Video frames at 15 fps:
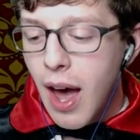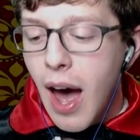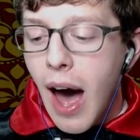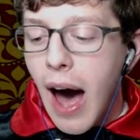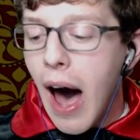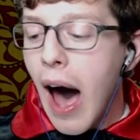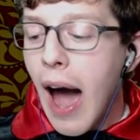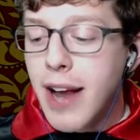
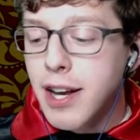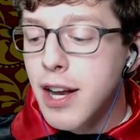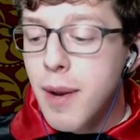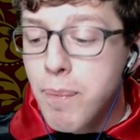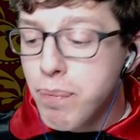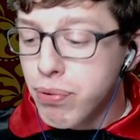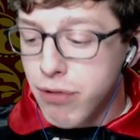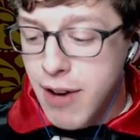"I
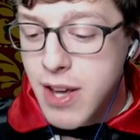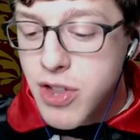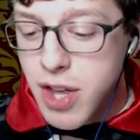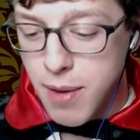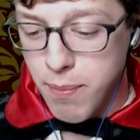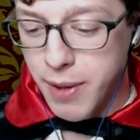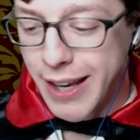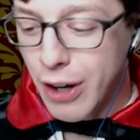didn't bring
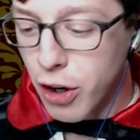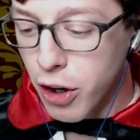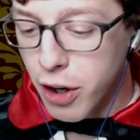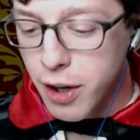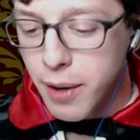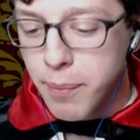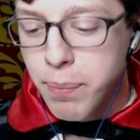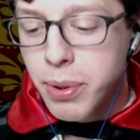them here,"
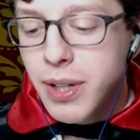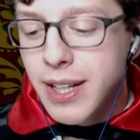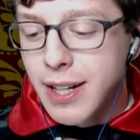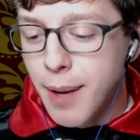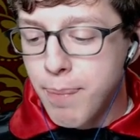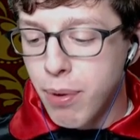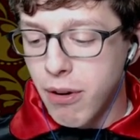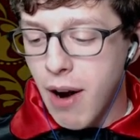
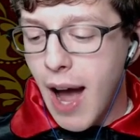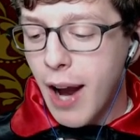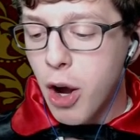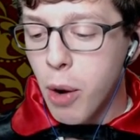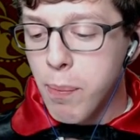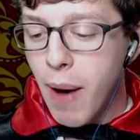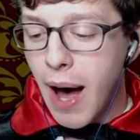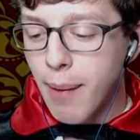pleaded Barack
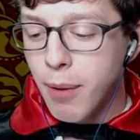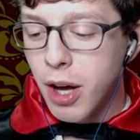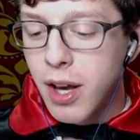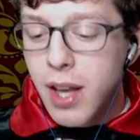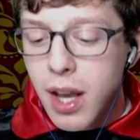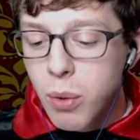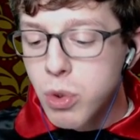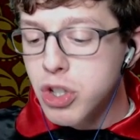Obama.
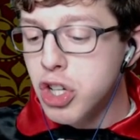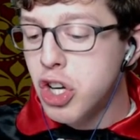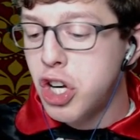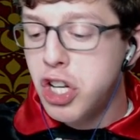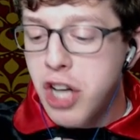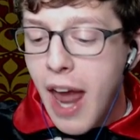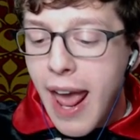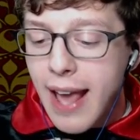"It was
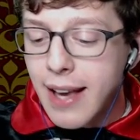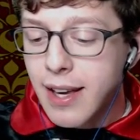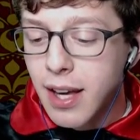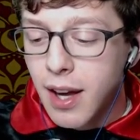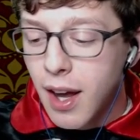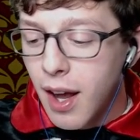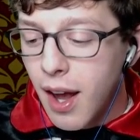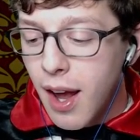Jake
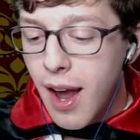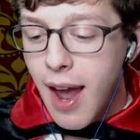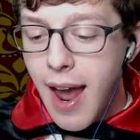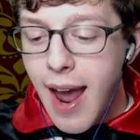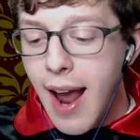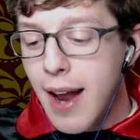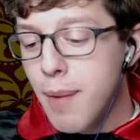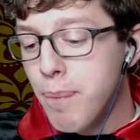
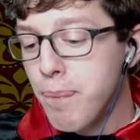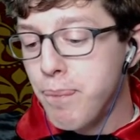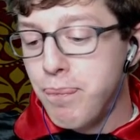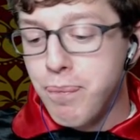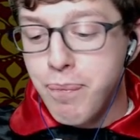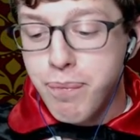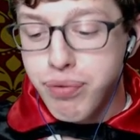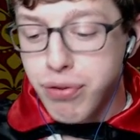and
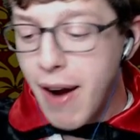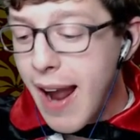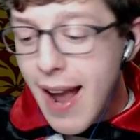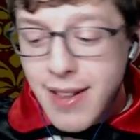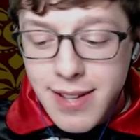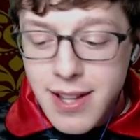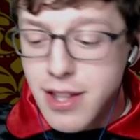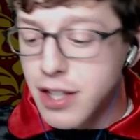
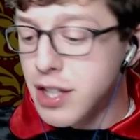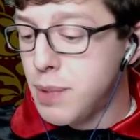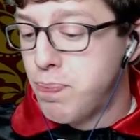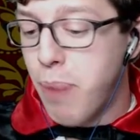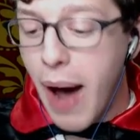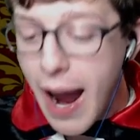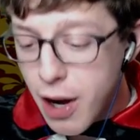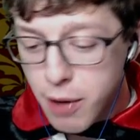Brandon, the
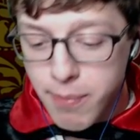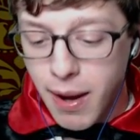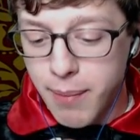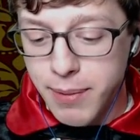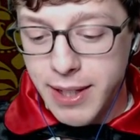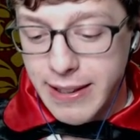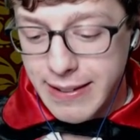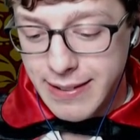spider
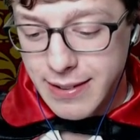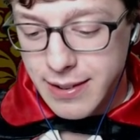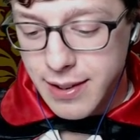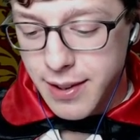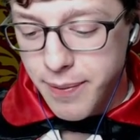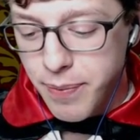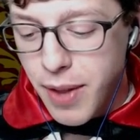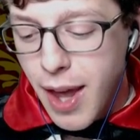mummies."
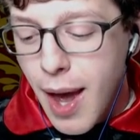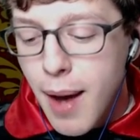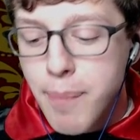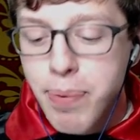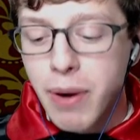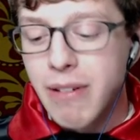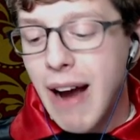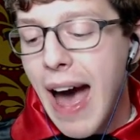
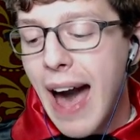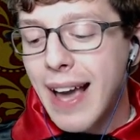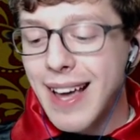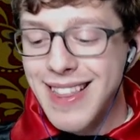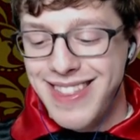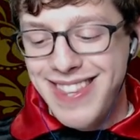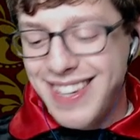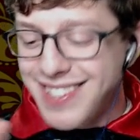
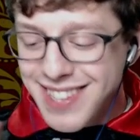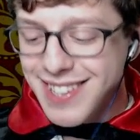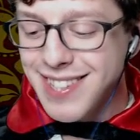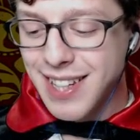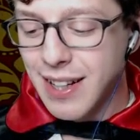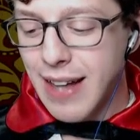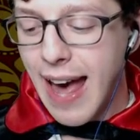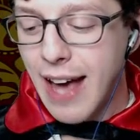"Barack, this is the
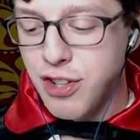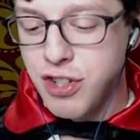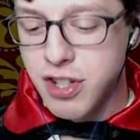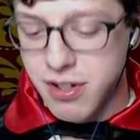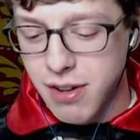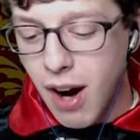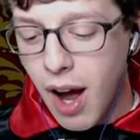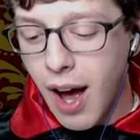last
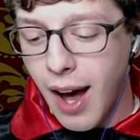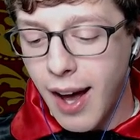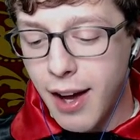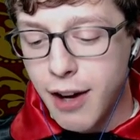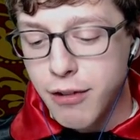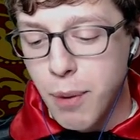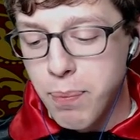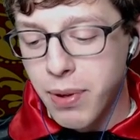straw,"
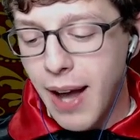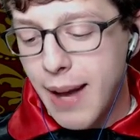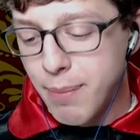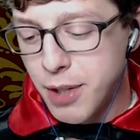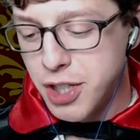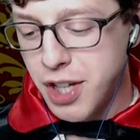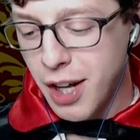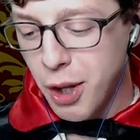replied
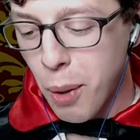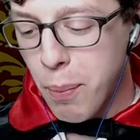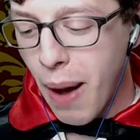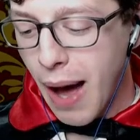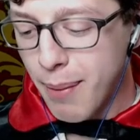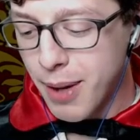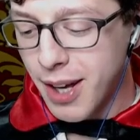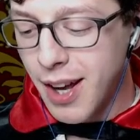Michelle
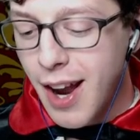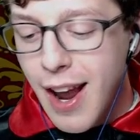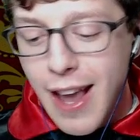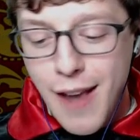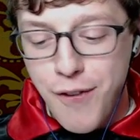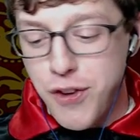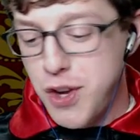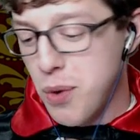Obama.
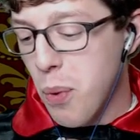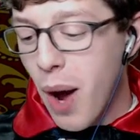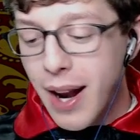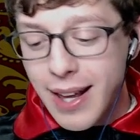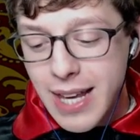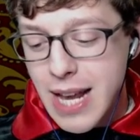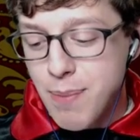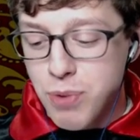"If you want to
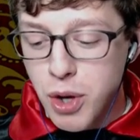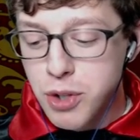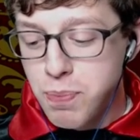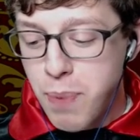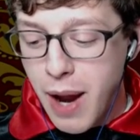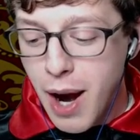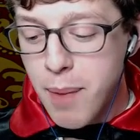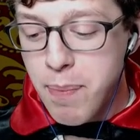keep those
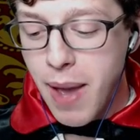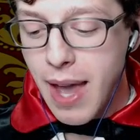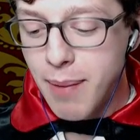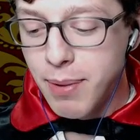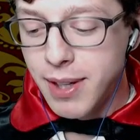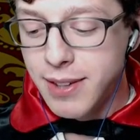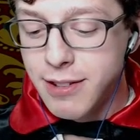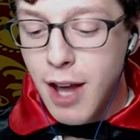bear
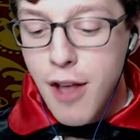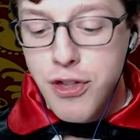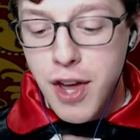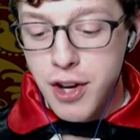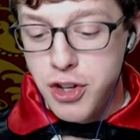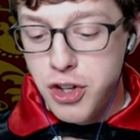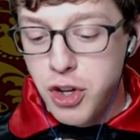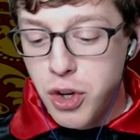babies, then
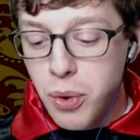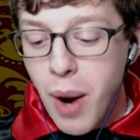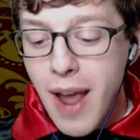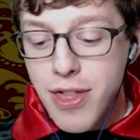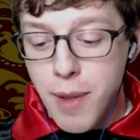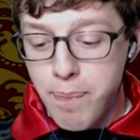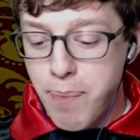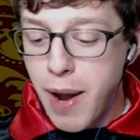you and
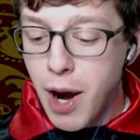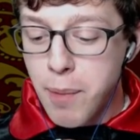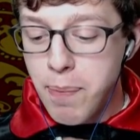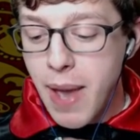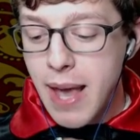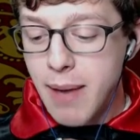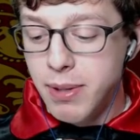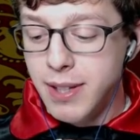the bear
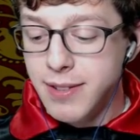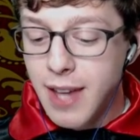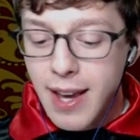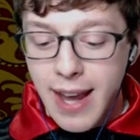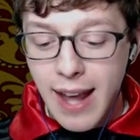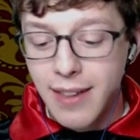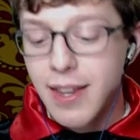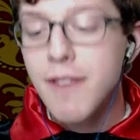babies
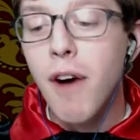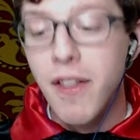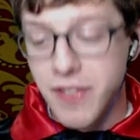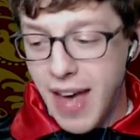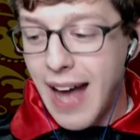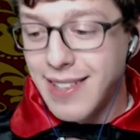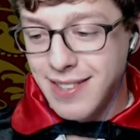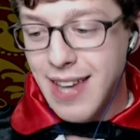can live on
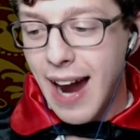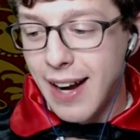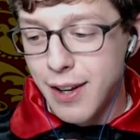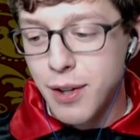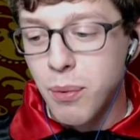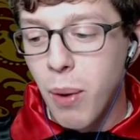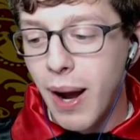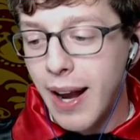that side of the
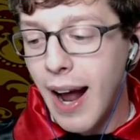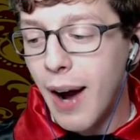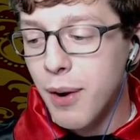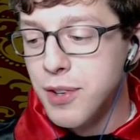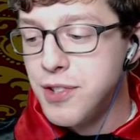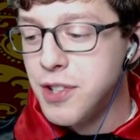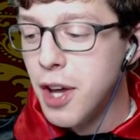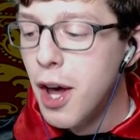White
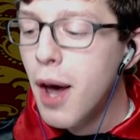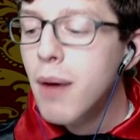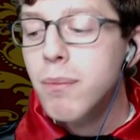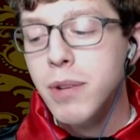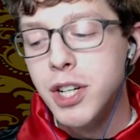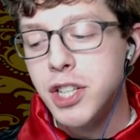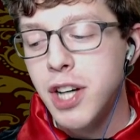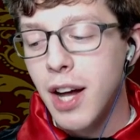House."
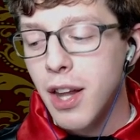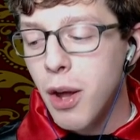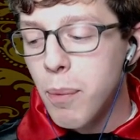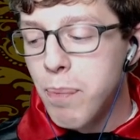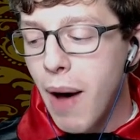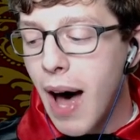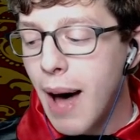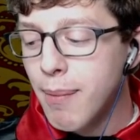Michelle
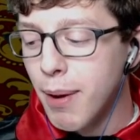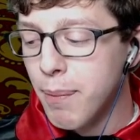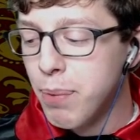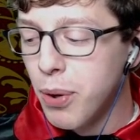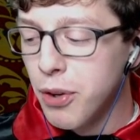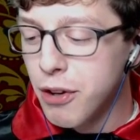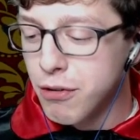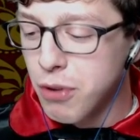Obama
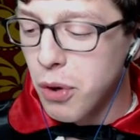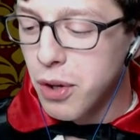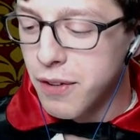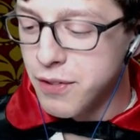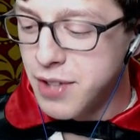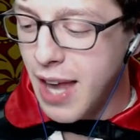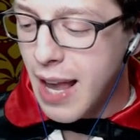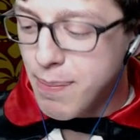pulled a roll of
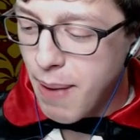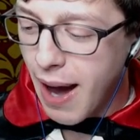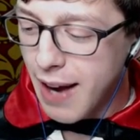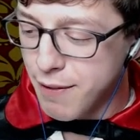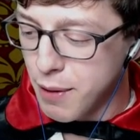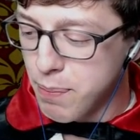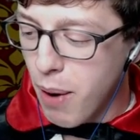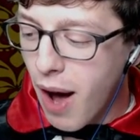tape out of
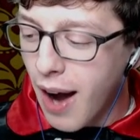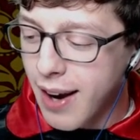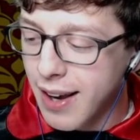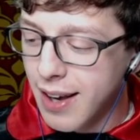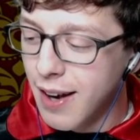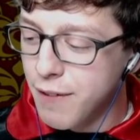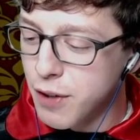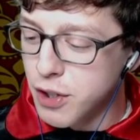her
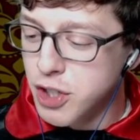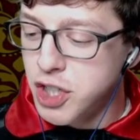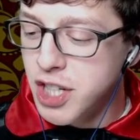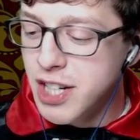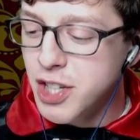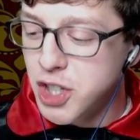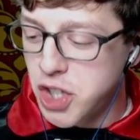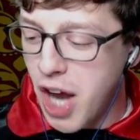pocket of her
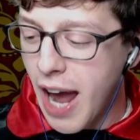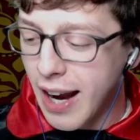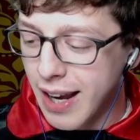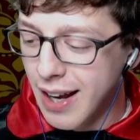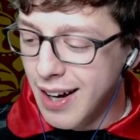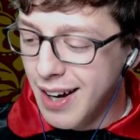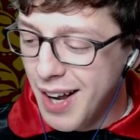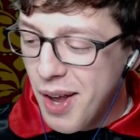jean
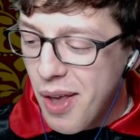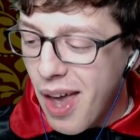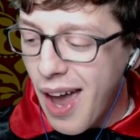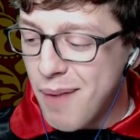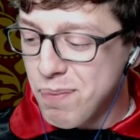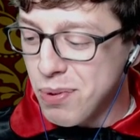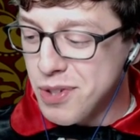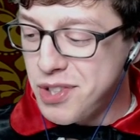jacket
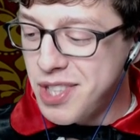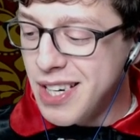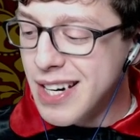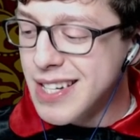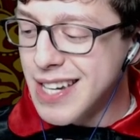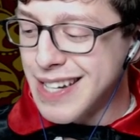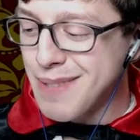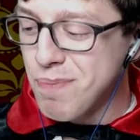and proceeded
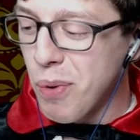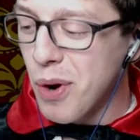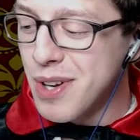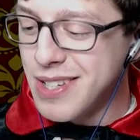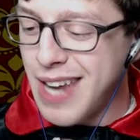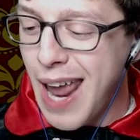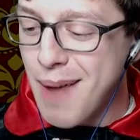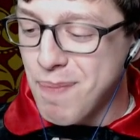to put
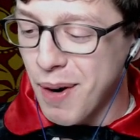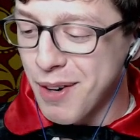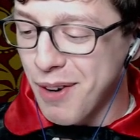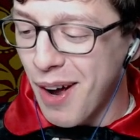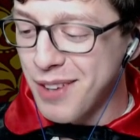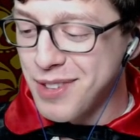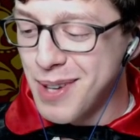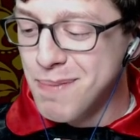tape
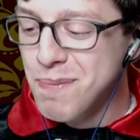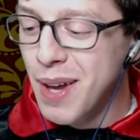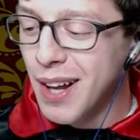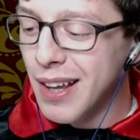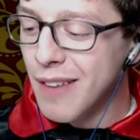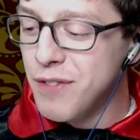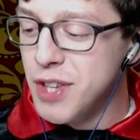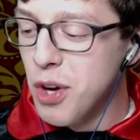across the middle
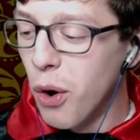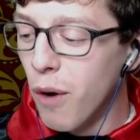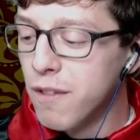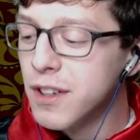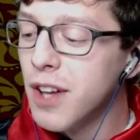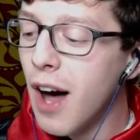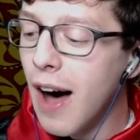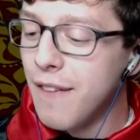of the
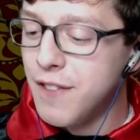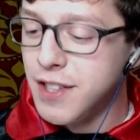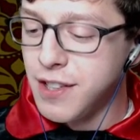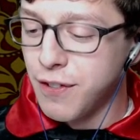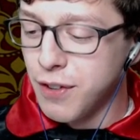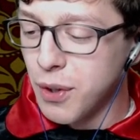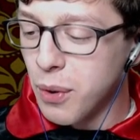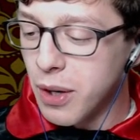Oval Office floor,